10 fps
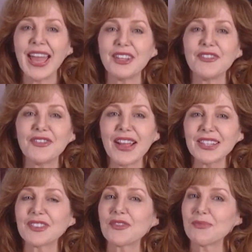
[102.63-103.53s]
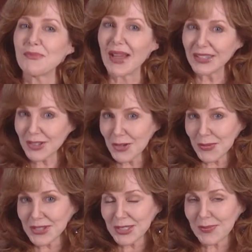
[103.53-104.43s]
and effective
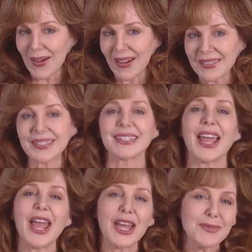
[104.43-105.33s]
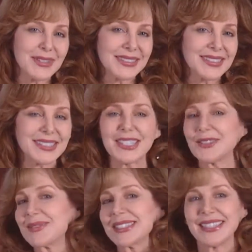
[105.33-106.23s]
medical response and ambulance
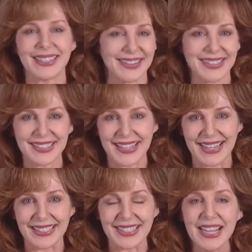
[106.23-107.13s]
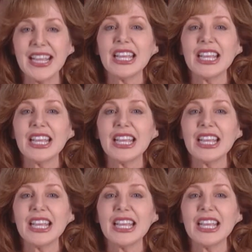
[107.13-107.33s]
teams in the state.